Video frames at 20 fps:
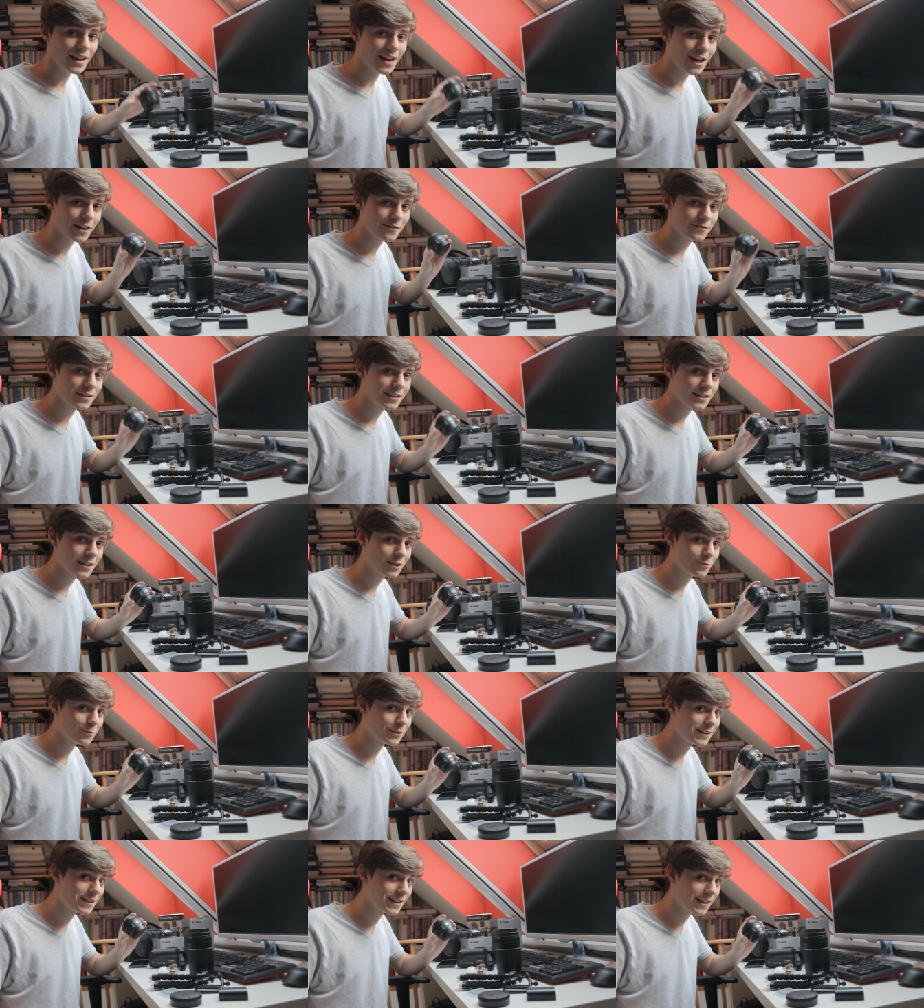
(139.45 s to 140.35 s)
I've did it
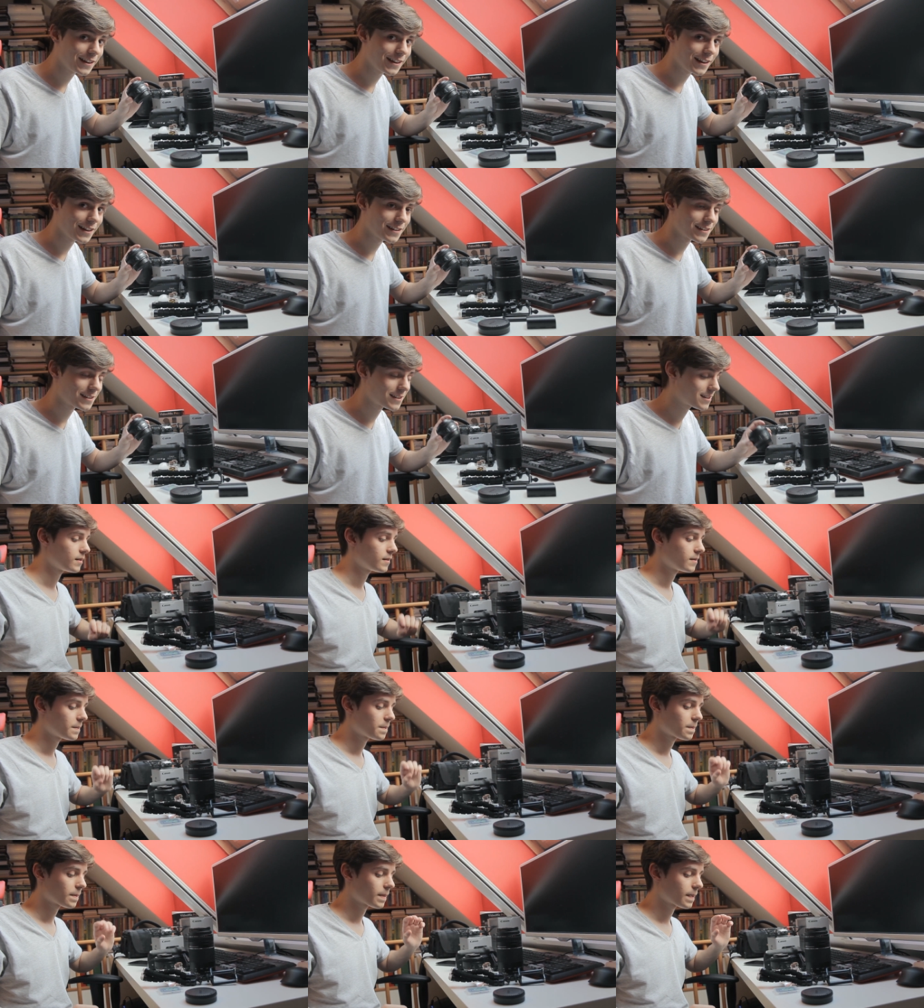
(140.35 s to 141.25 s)
with that lens.
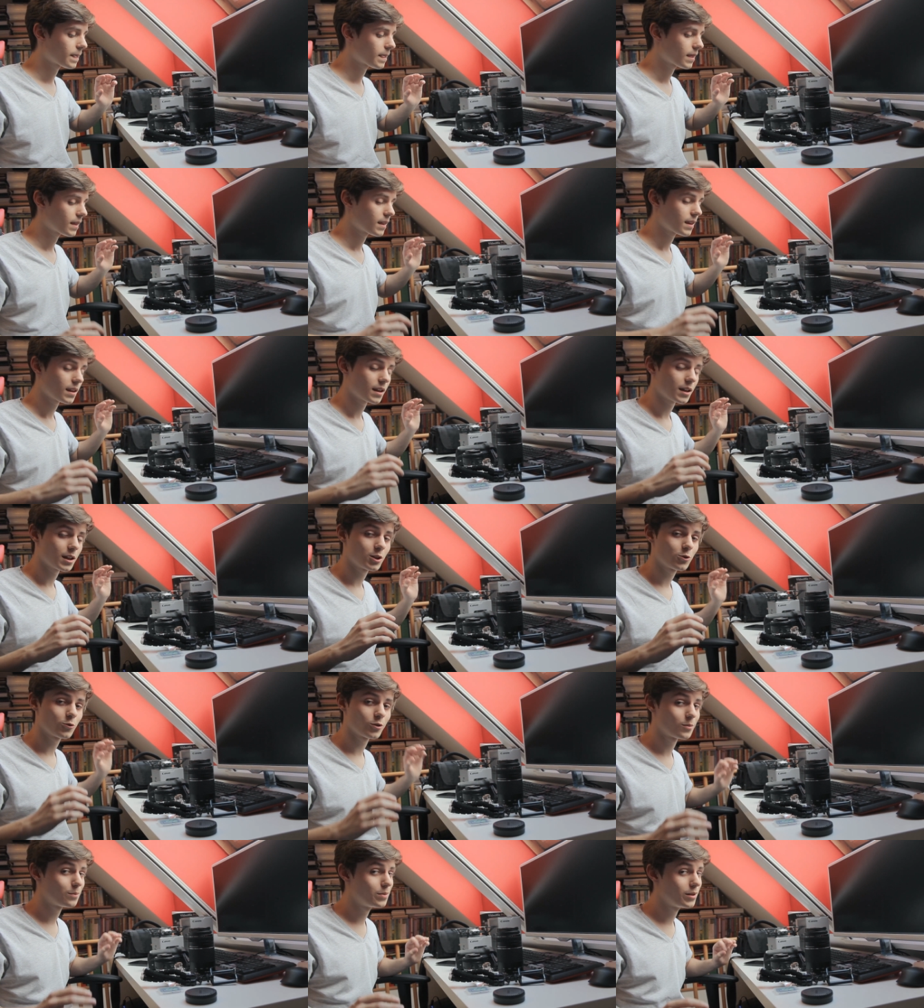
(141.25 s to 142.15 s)

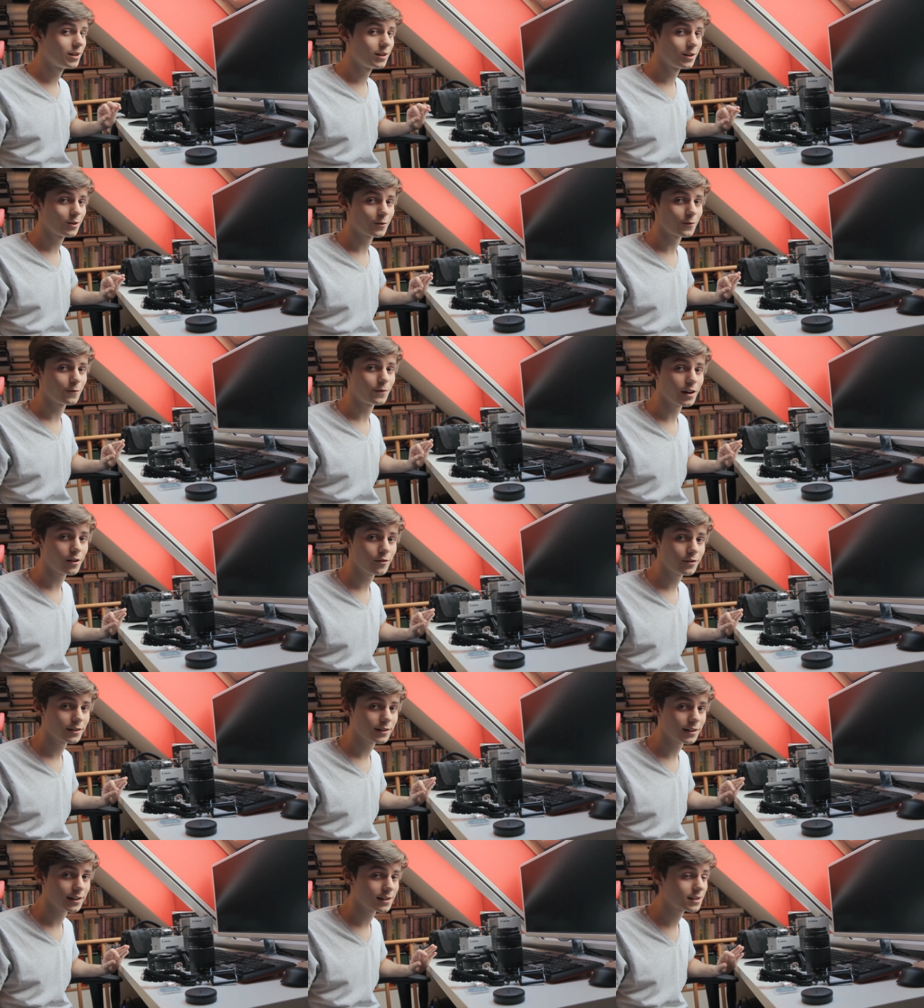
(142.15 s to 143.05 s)
It will be your
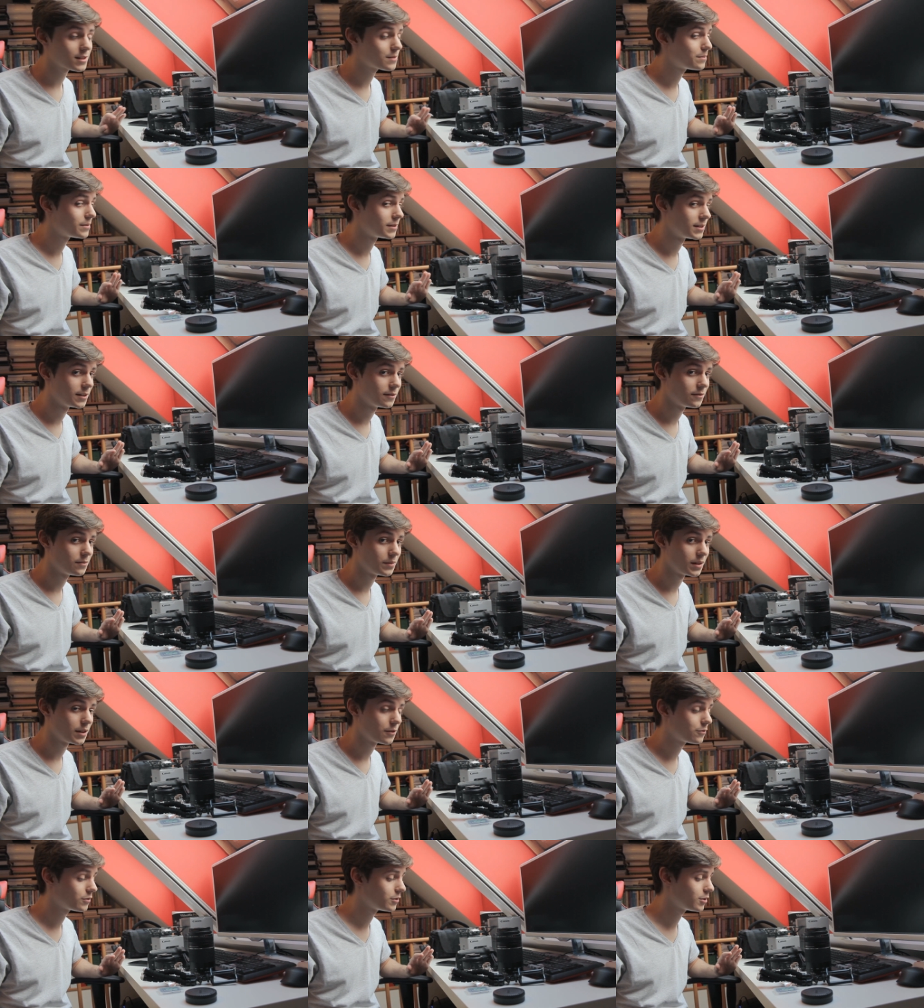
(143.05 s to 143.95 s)
favorite lens, believe
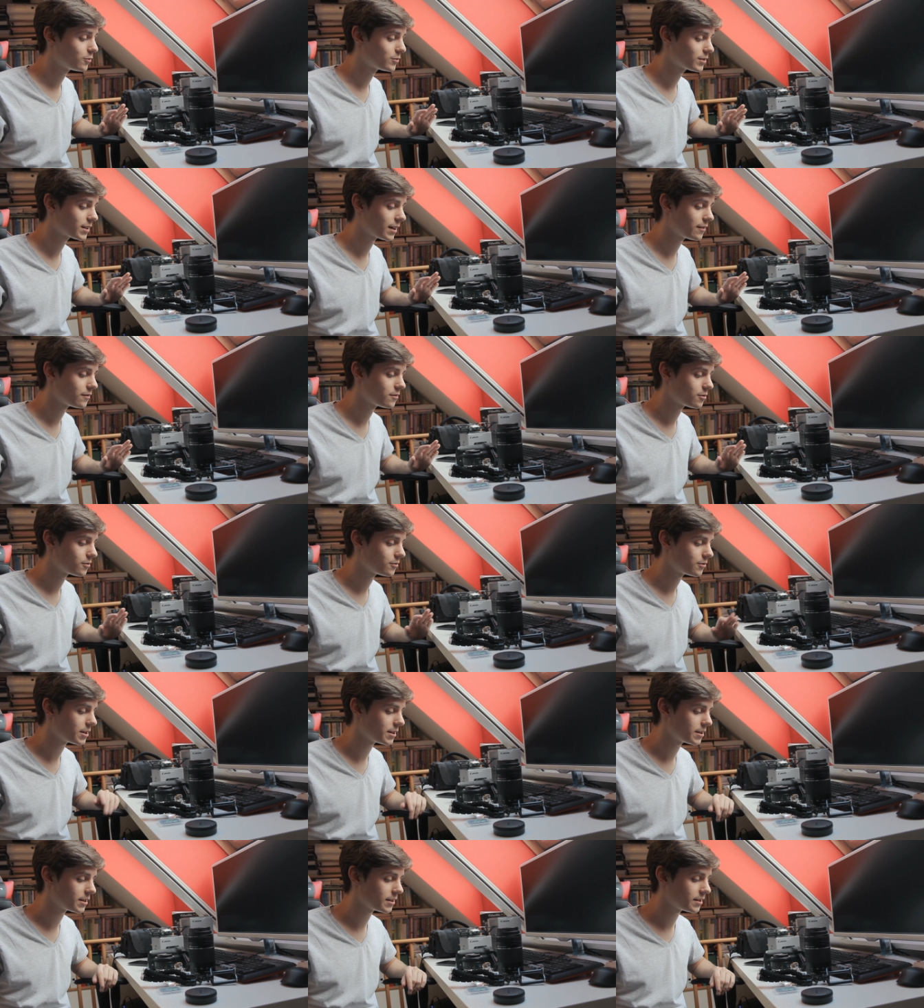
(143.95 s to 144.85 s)
me, if you don't have it
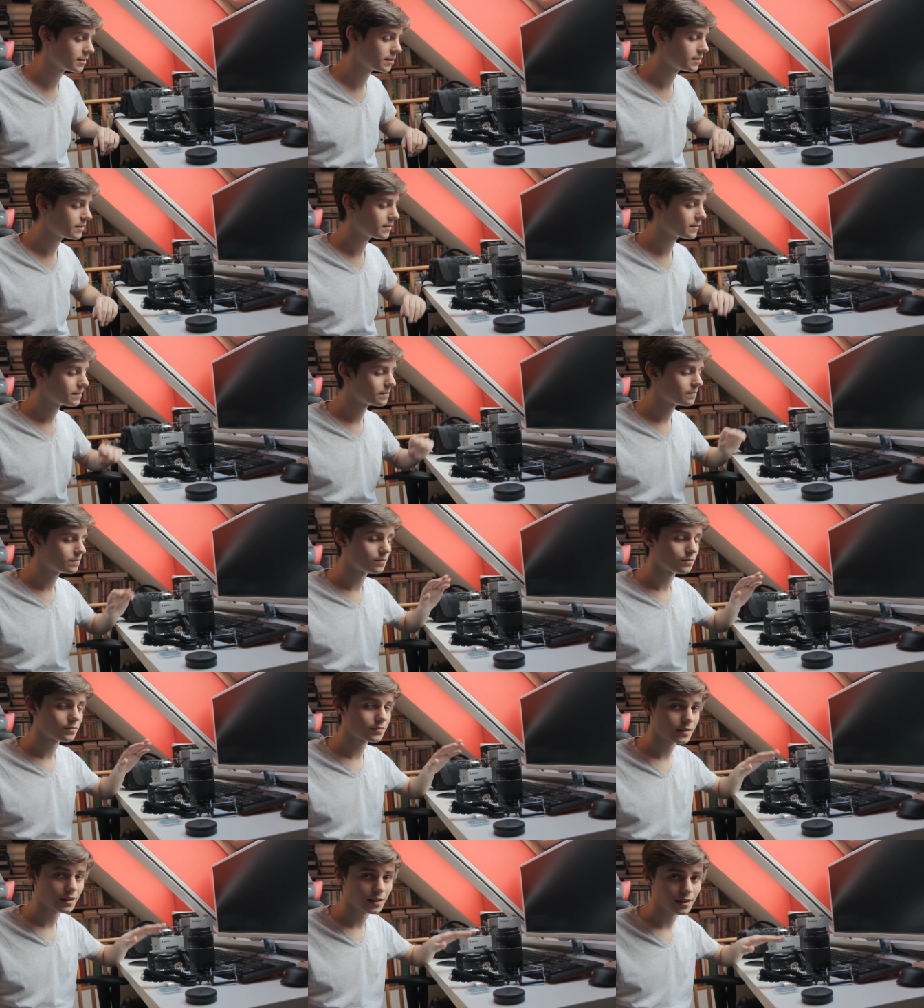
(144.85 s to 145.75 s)
already.
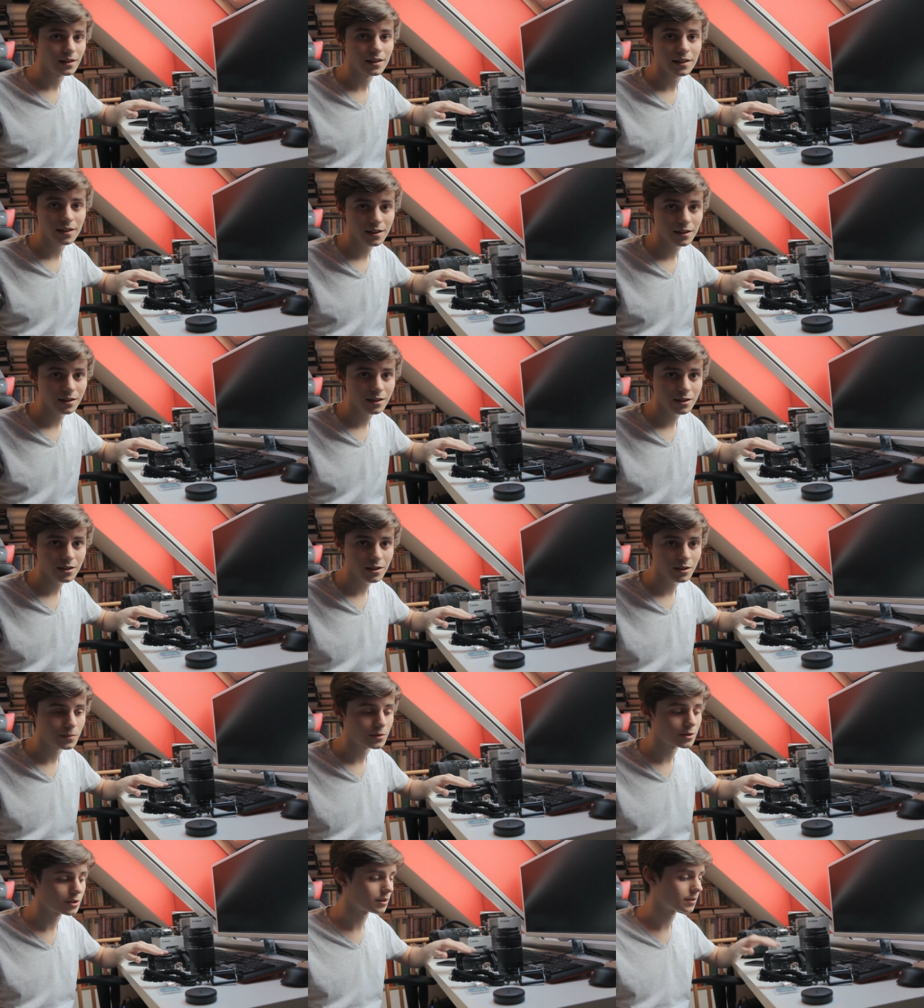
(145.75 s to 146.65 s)
Link in
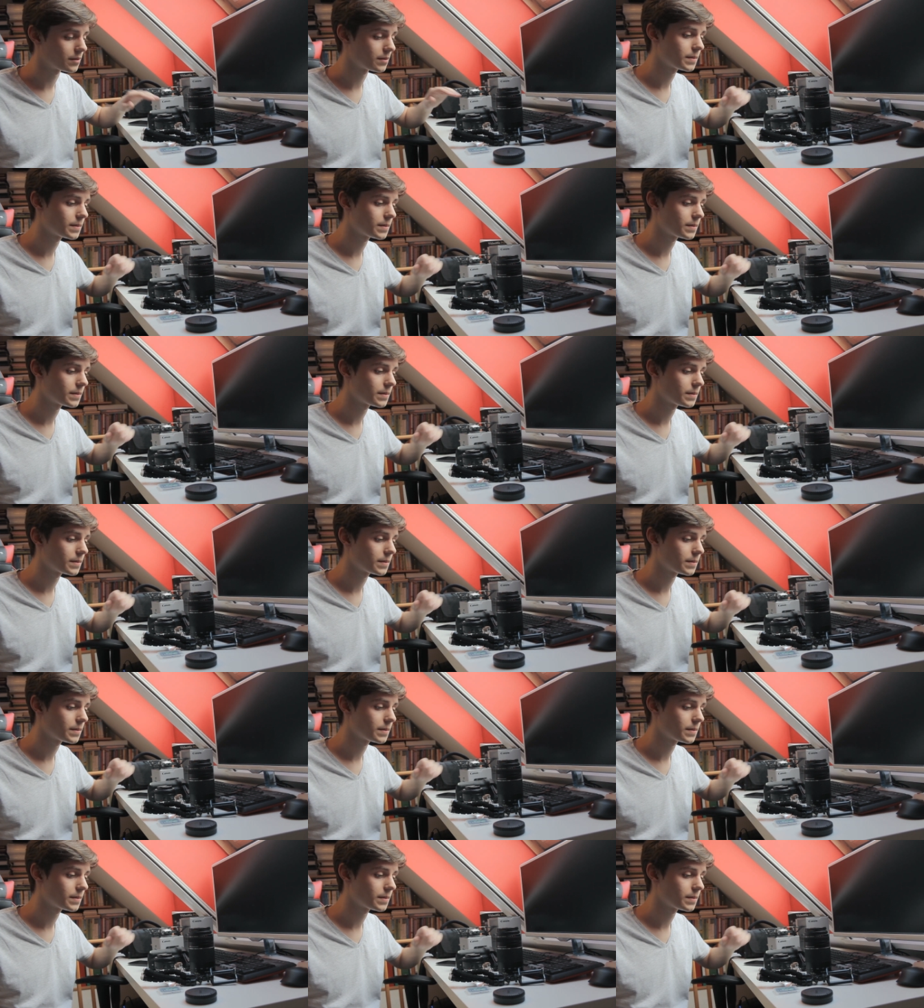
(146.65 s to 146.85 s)
description.